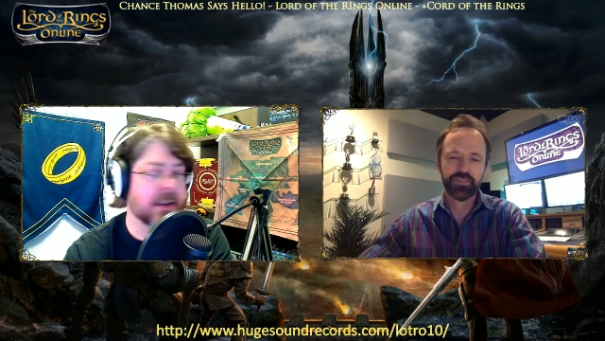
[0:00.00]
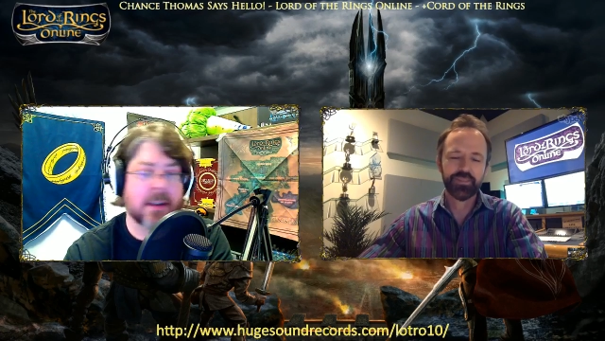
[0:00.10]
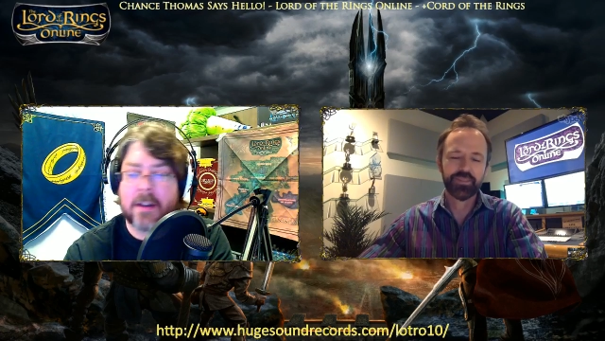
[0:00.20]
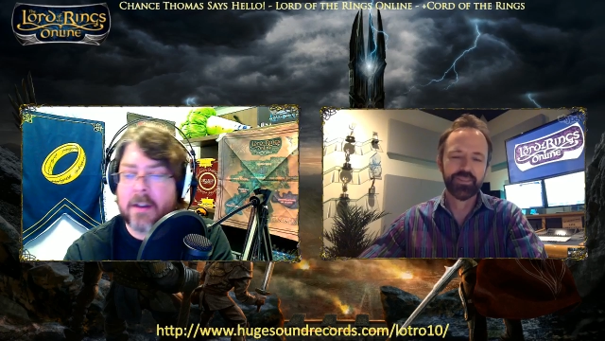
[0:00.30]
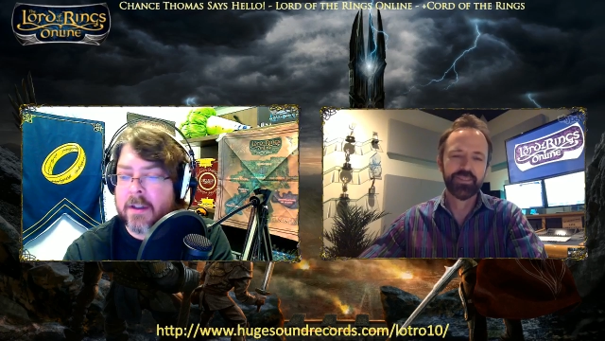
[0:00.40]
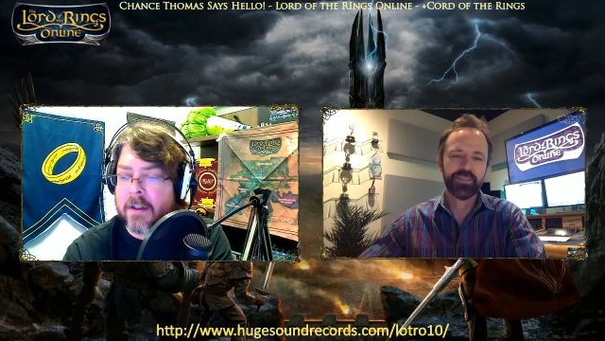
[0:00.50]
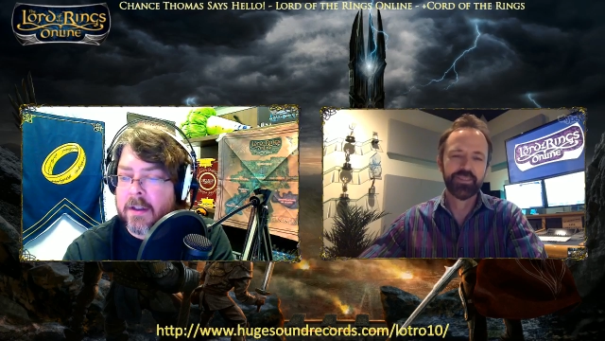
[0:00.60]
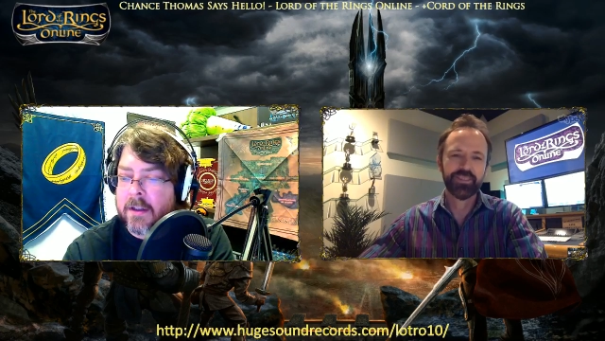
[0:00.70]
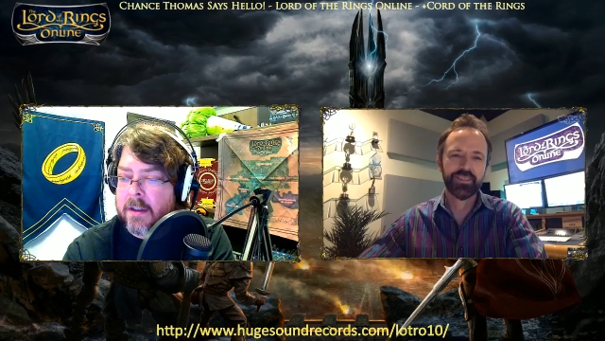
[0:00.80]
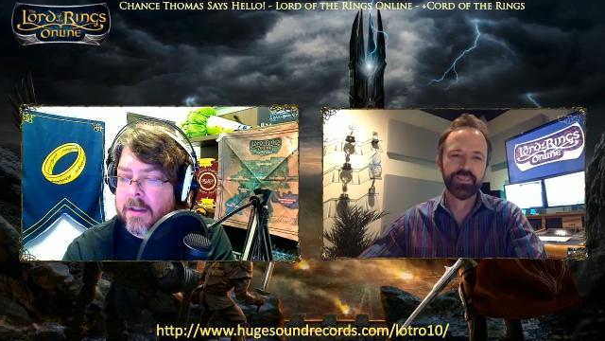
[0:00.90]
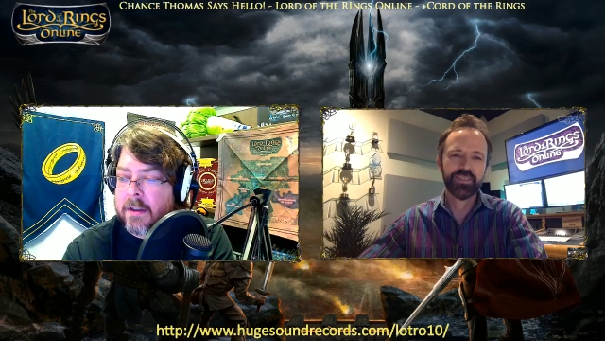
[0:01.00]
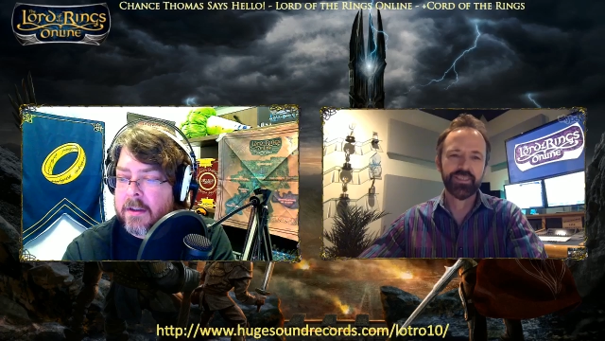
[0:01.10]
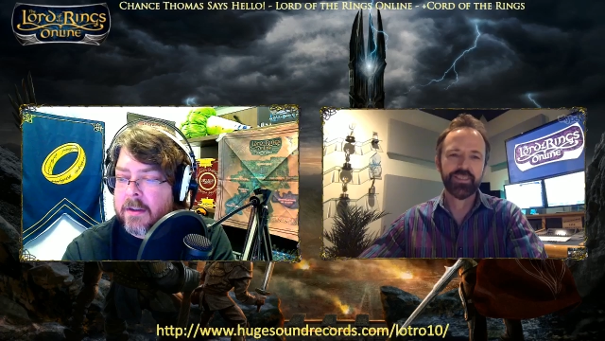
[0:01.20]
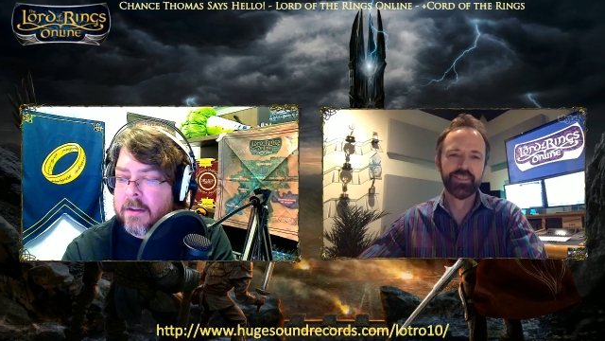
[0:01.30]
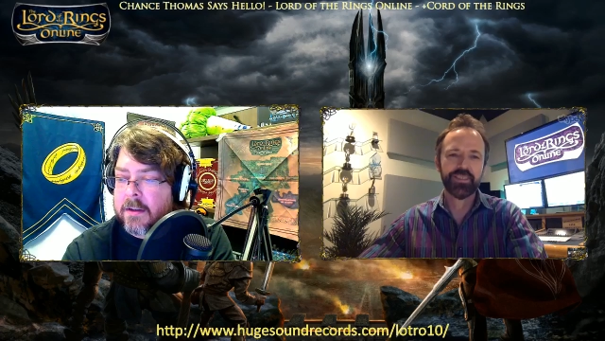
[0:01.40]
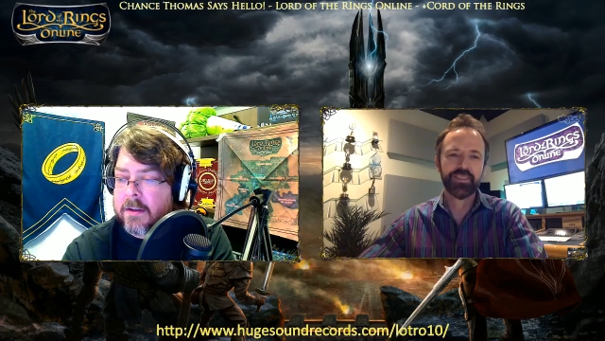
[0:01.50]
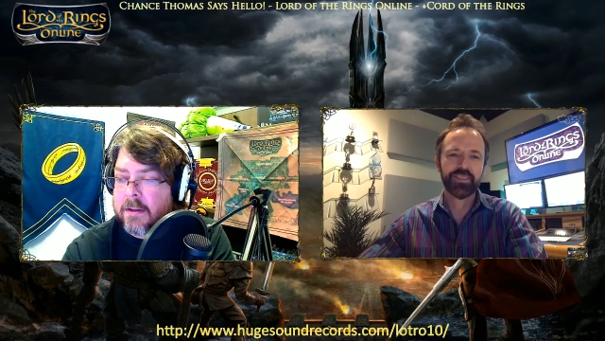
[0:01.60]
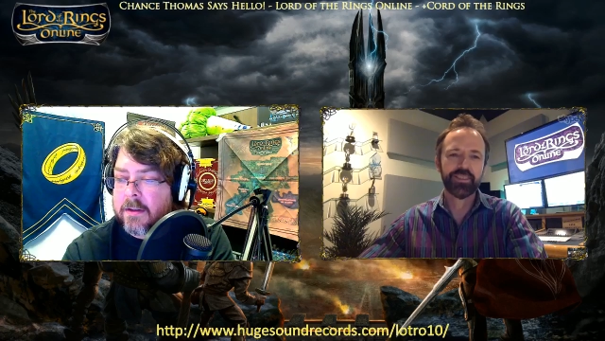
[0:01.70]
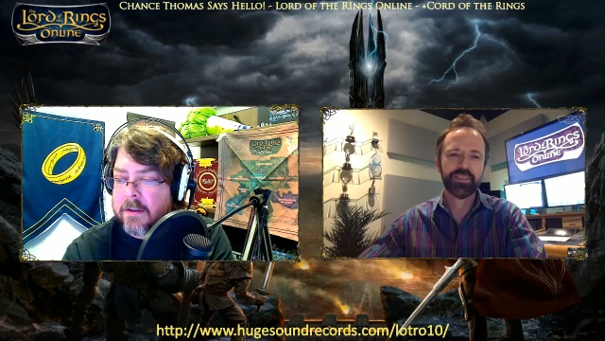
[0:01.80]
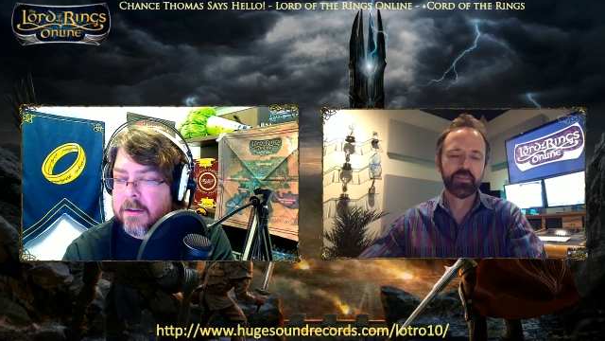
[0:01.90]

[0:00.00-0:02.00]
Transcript: (silence)